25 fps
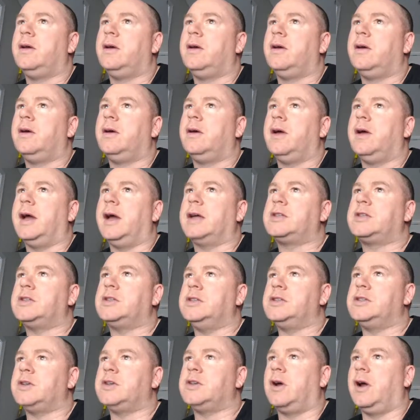Actually,
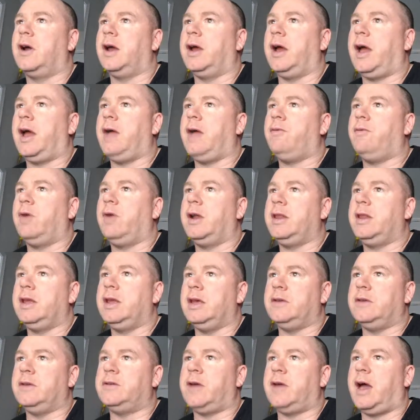sorry. I have one of
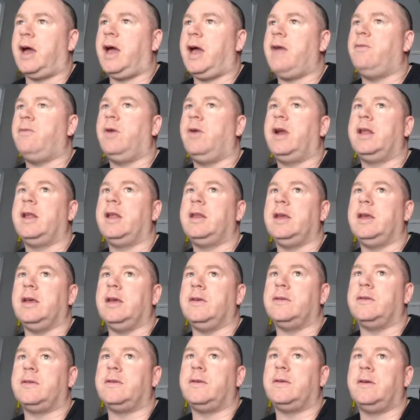these. I have one of
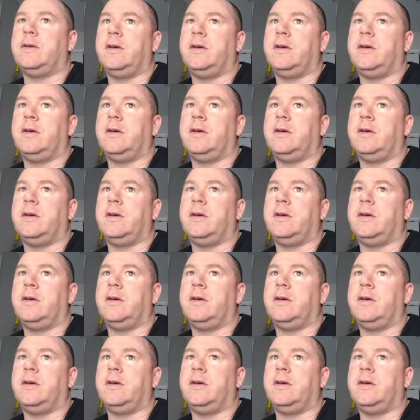these.